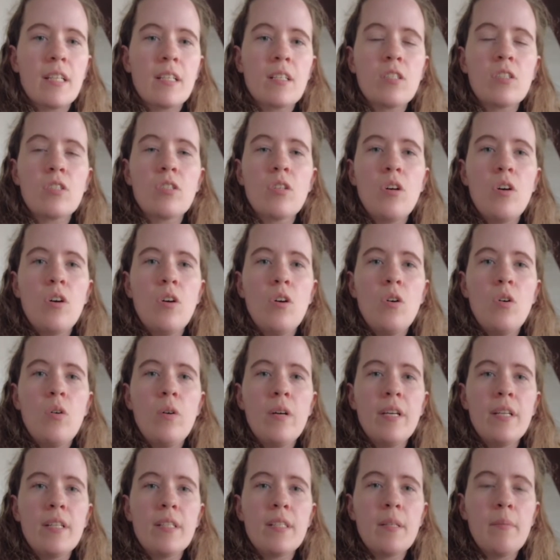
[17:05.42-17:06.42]
So
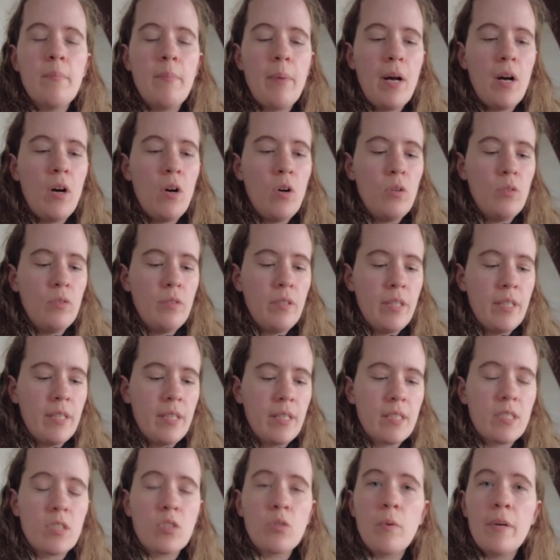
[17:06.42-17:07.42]
it is about
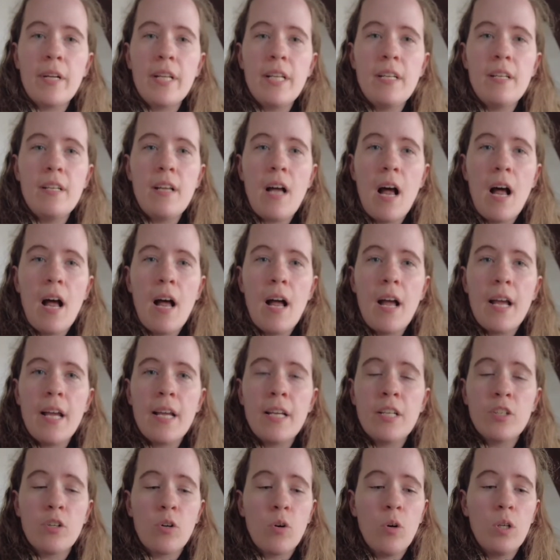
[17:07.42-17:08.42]
this
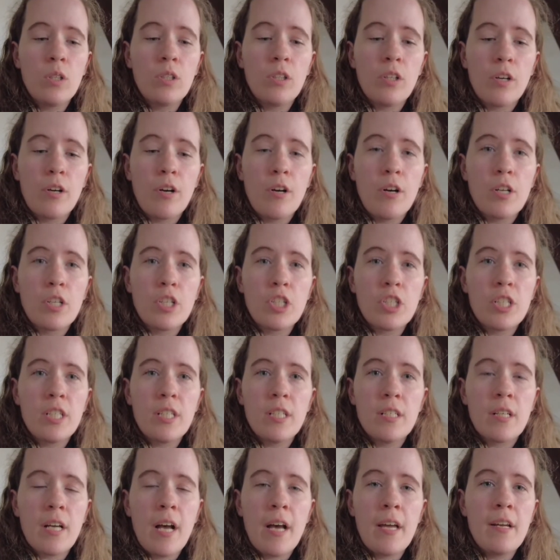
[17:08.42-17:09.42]
29-year-old girl.
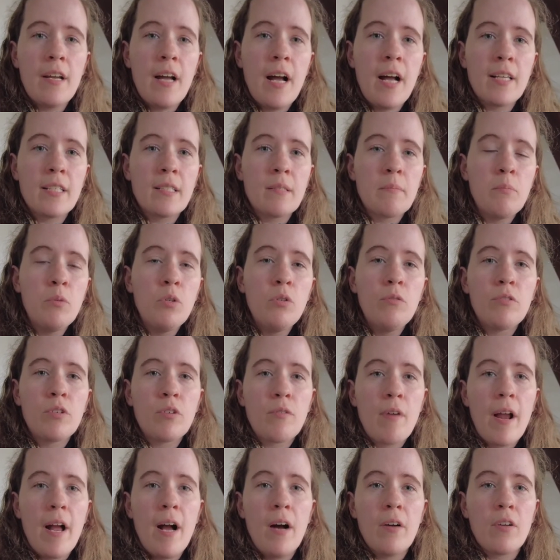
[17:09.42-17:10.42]
She kind of has moved
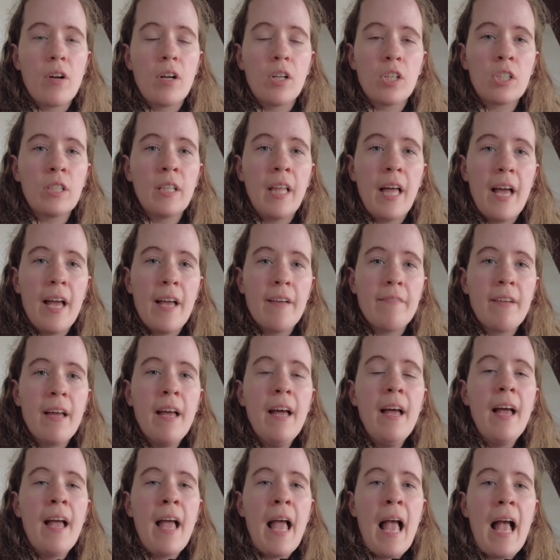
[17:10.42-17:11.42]
around all her life,
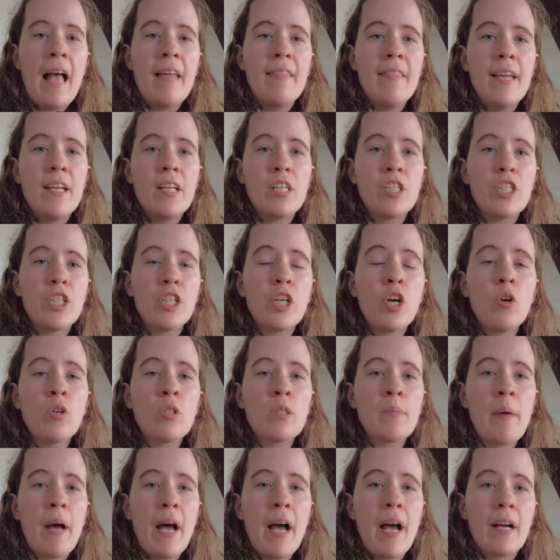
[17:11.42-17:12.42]
and then she goes
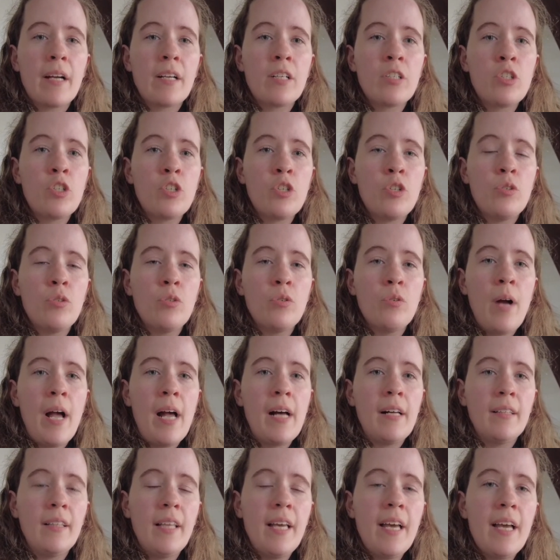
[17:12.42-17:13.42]
back to
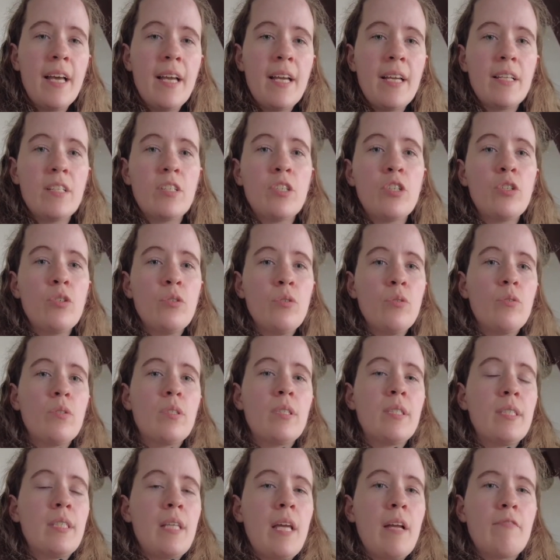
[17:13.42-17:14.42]
LA to
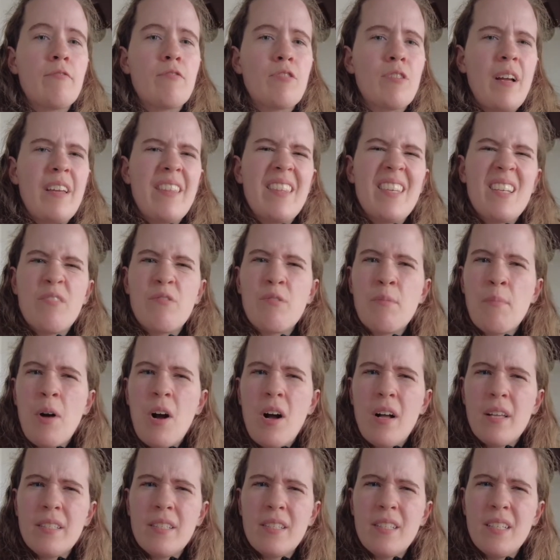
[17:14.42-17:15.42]
stay from
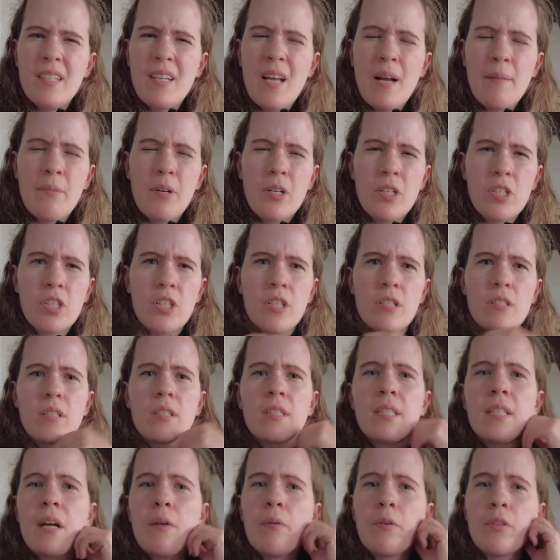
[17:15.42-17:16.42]
Austin, I'm not sure, to
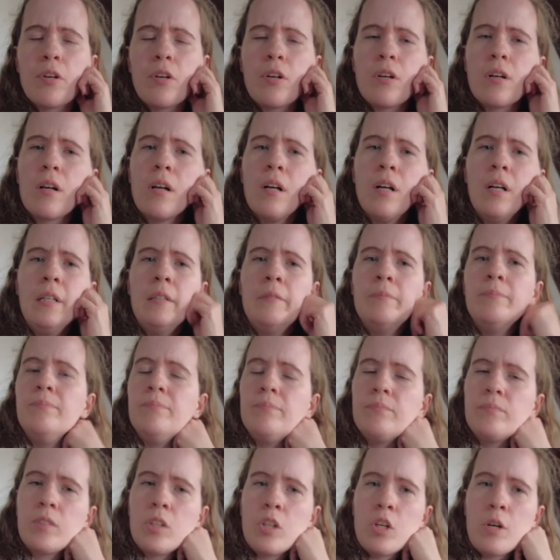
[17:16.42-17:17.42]
stay with her
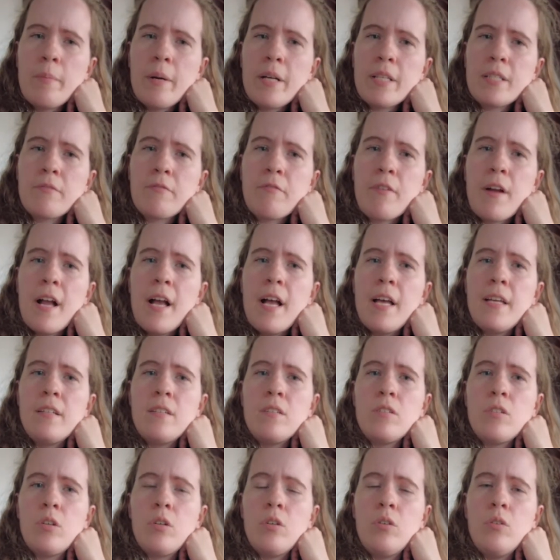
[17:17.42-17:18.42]
best
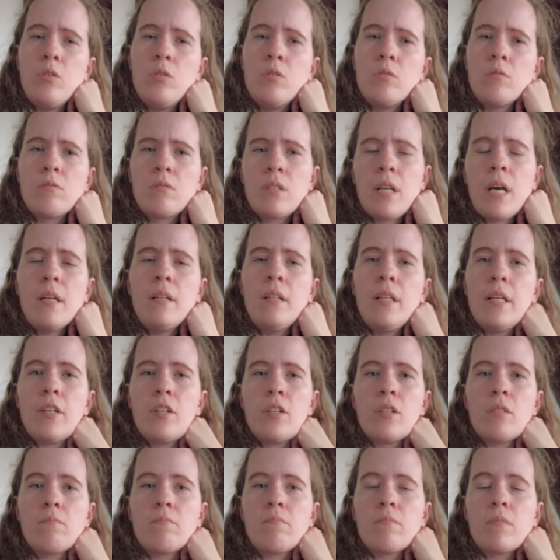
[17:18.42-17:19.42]
friend, who's kind of like
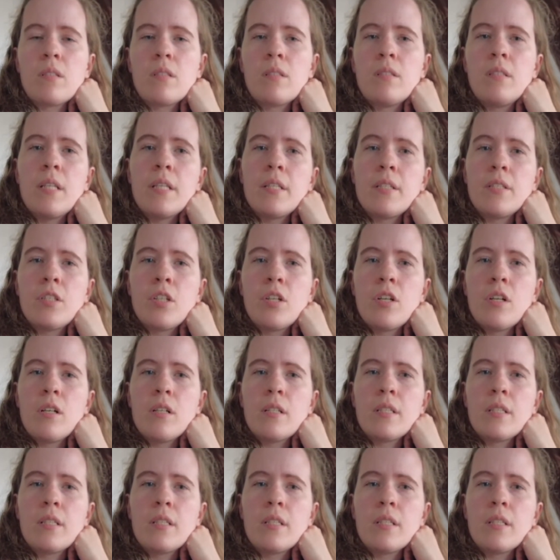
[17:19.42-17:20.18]
her sister.